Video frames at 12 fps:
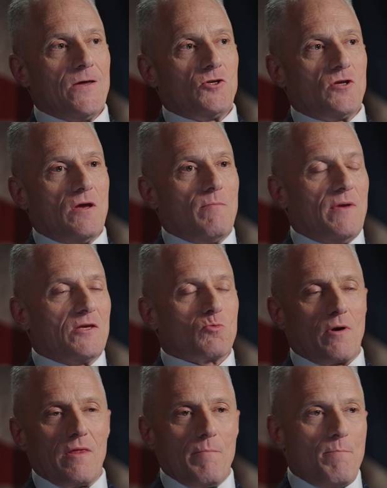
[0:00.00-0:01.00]
Jim is
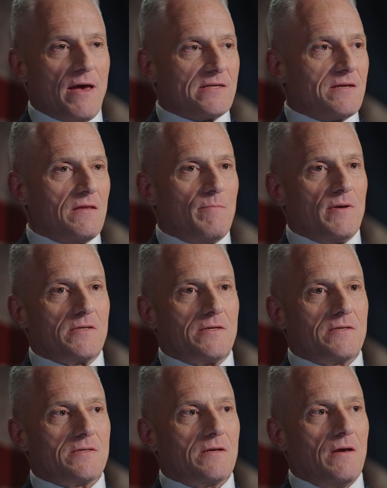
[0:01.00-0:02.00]
one of the best in the
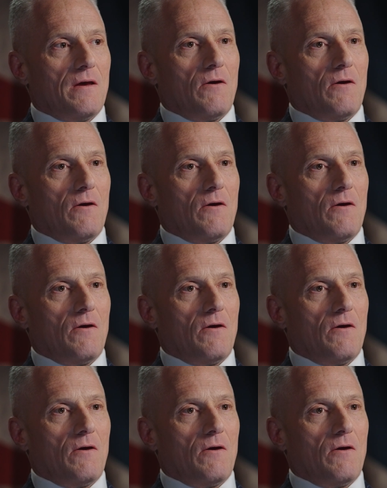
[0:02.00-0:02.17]
business,